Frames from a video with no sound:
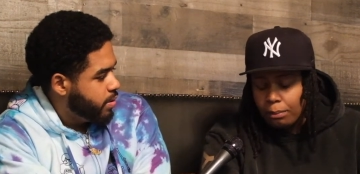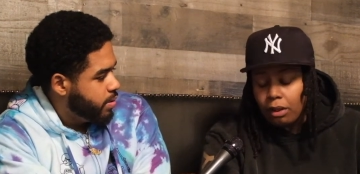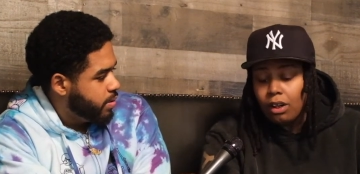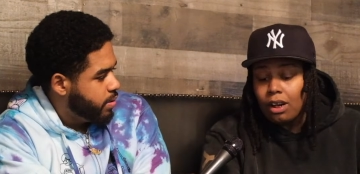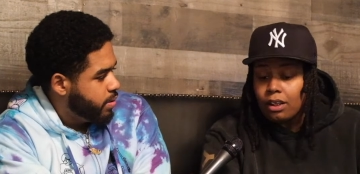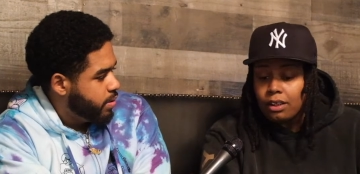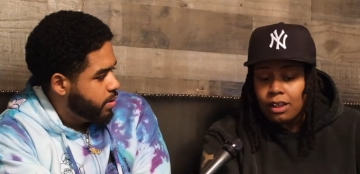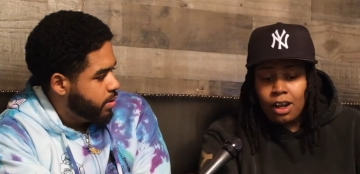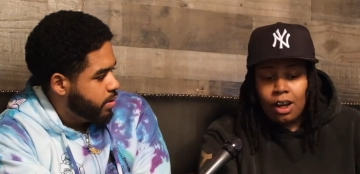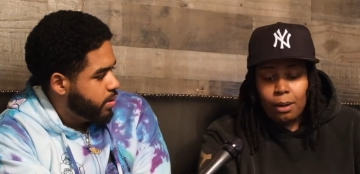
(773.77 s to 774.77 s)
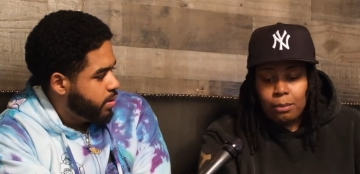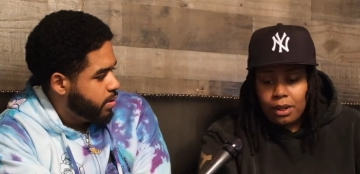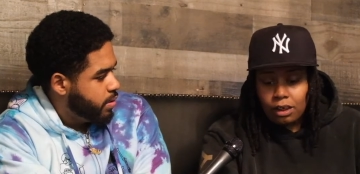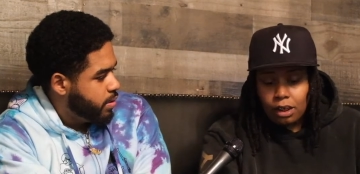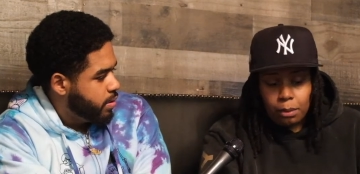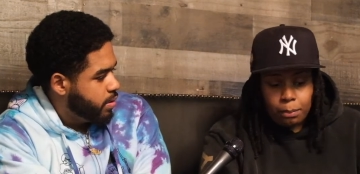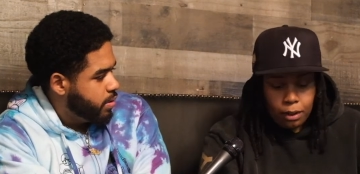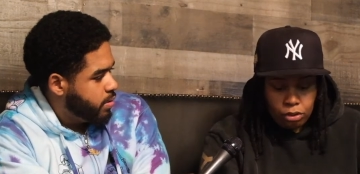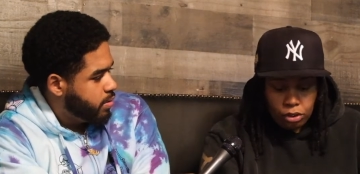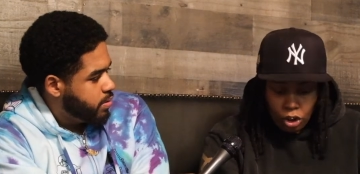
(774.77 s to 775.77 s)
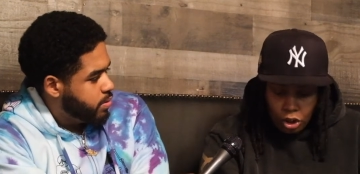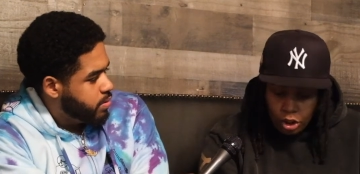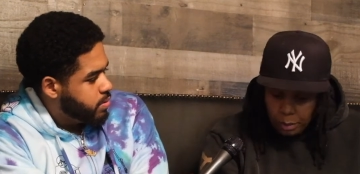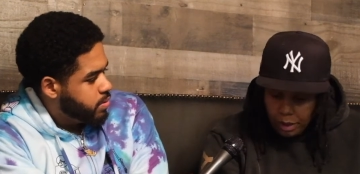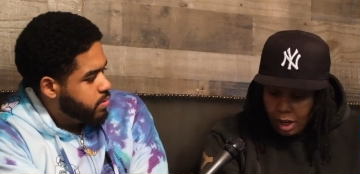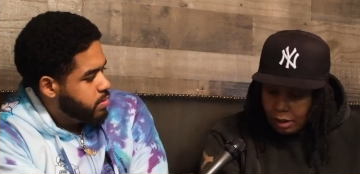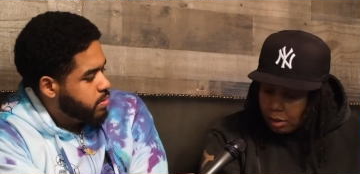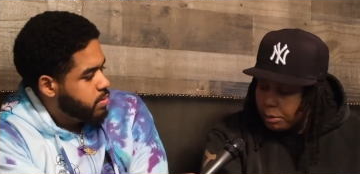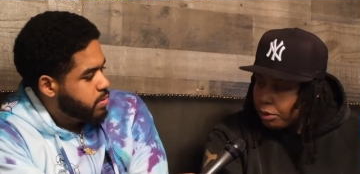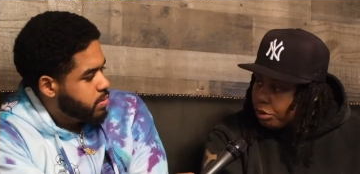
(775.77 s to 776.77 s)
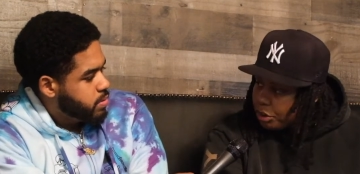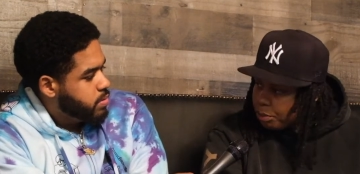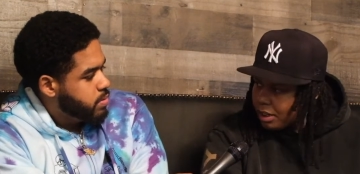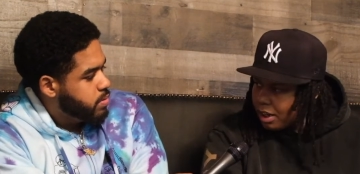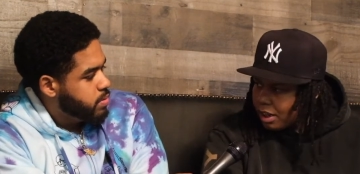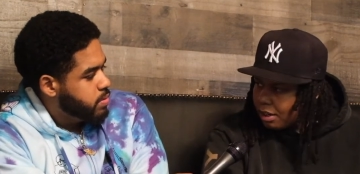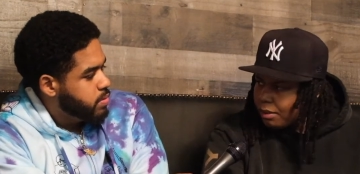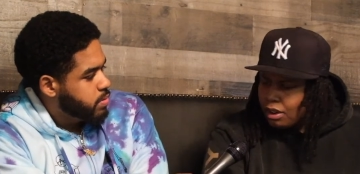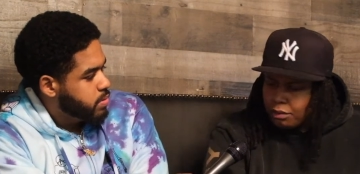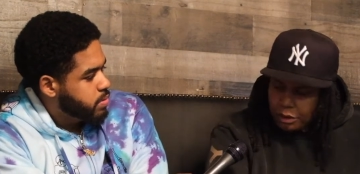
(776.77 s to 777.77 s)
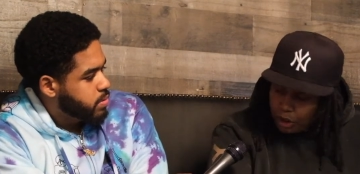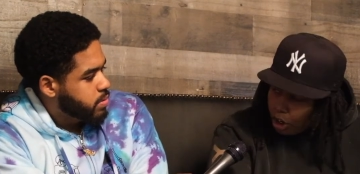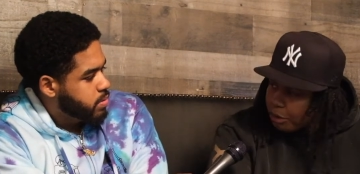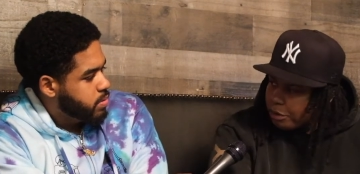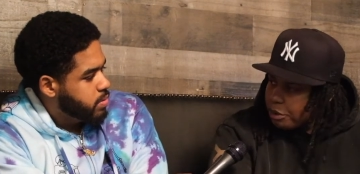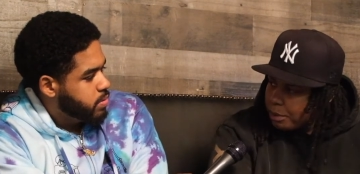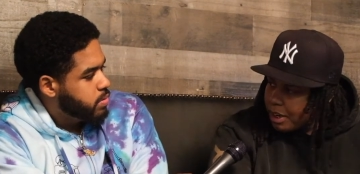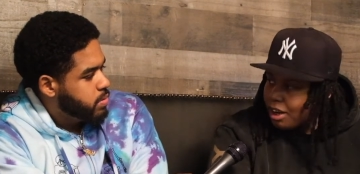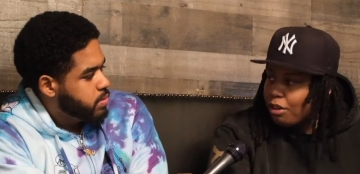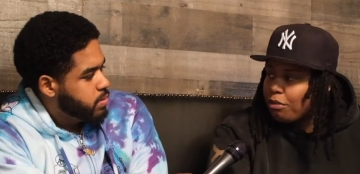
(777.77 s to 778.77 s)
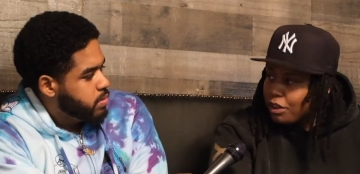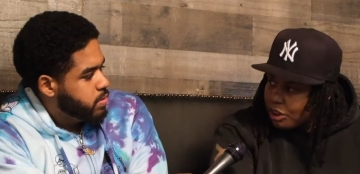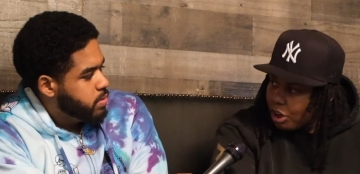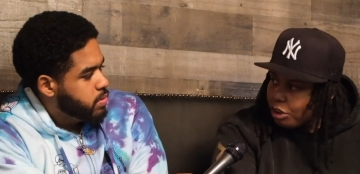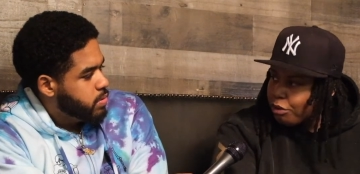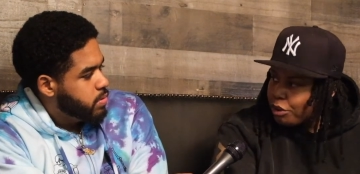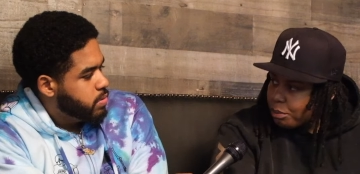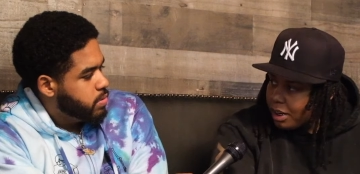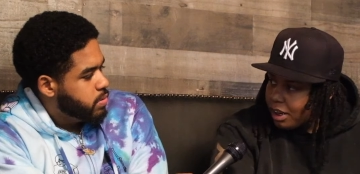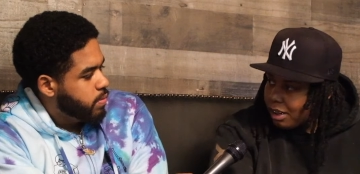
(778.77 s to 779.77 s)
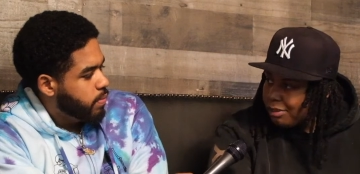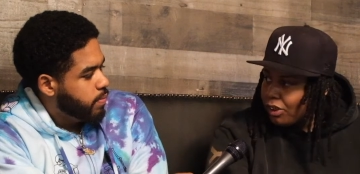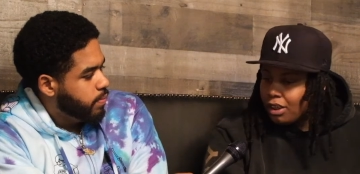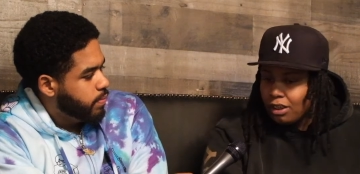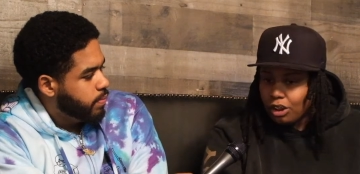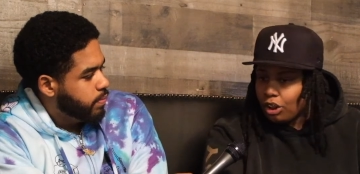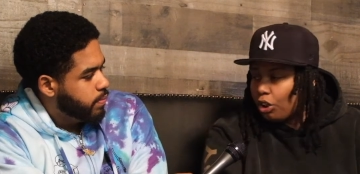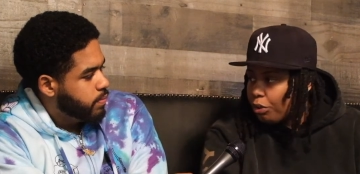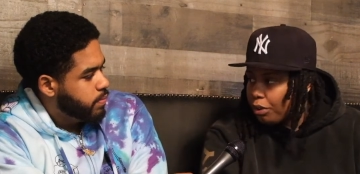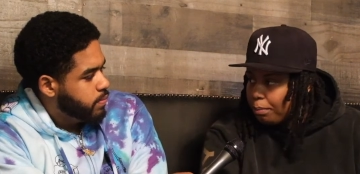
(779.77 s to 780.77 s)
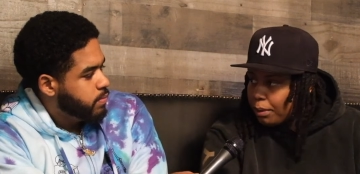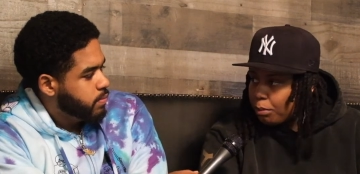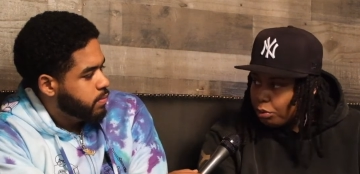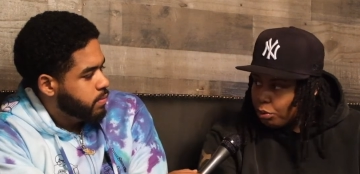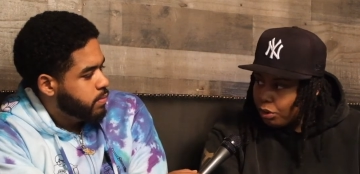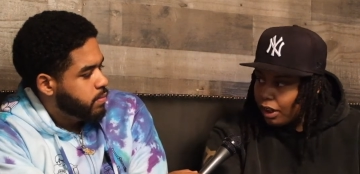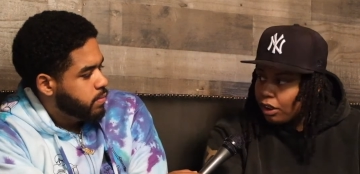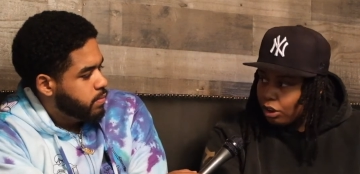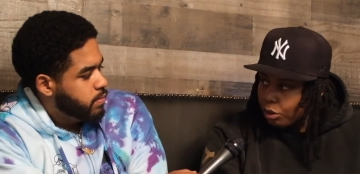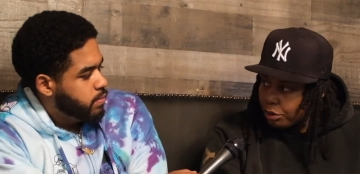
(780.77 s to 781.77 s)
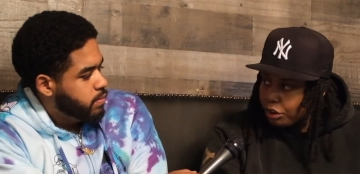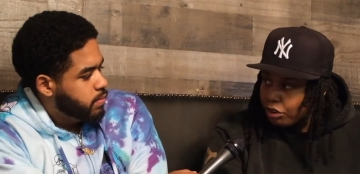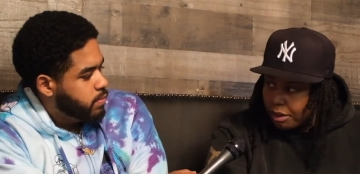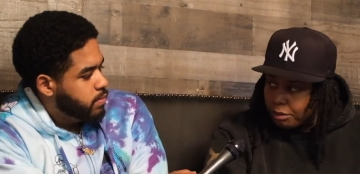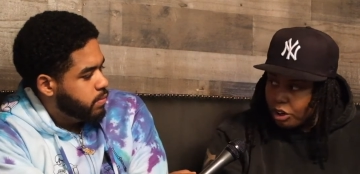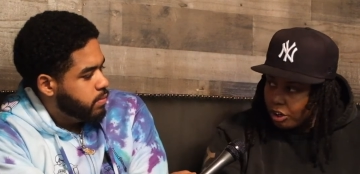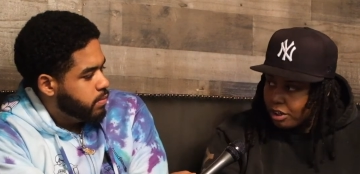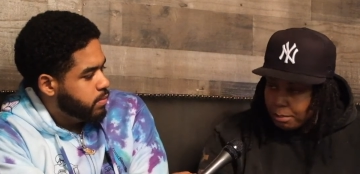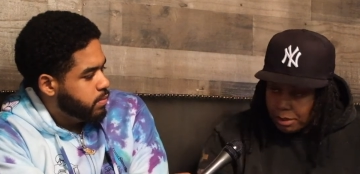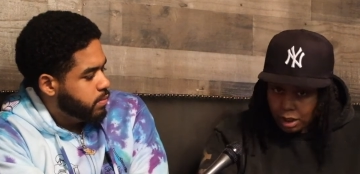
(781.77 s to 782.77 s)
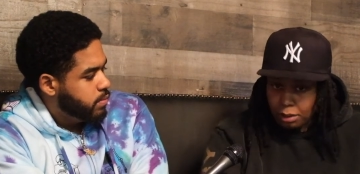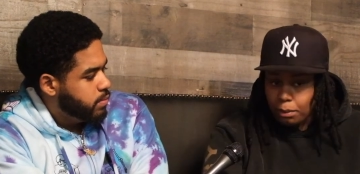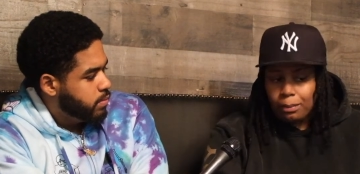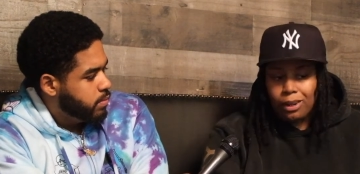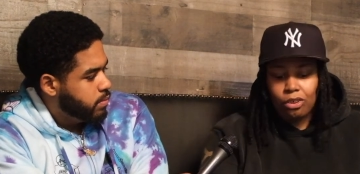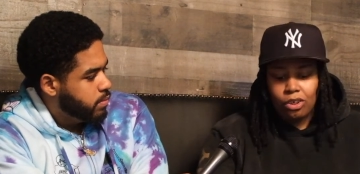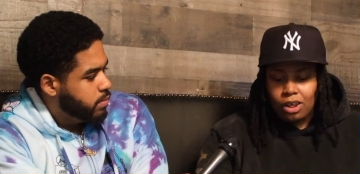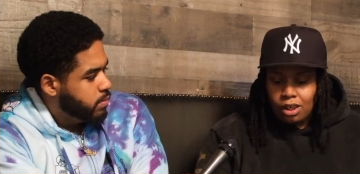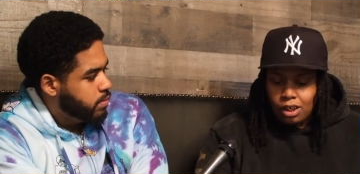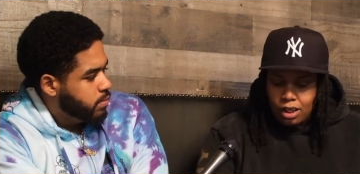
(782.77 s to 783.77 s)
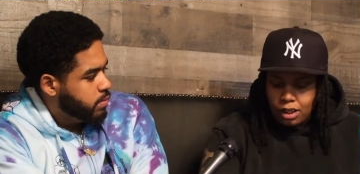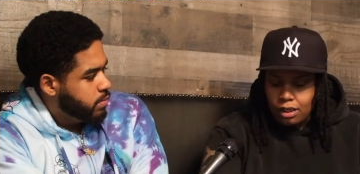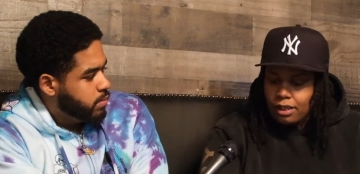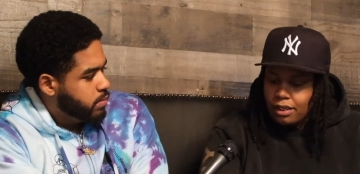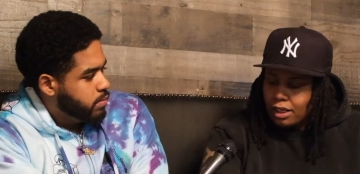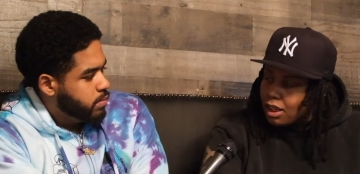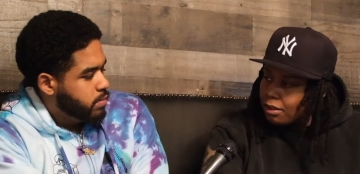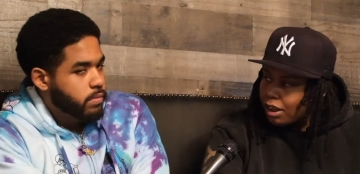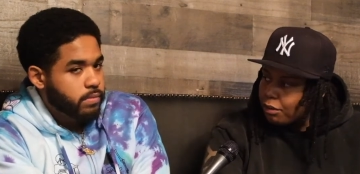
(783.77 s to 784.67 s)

Speaker 1: about us I'm telling them about the artists we have, the producers we have, mm-hmm. photographers we have, videographers we have, mm-hmm. clothing people who do like clothing, graphic artists. I'm telling them about us as a team. Like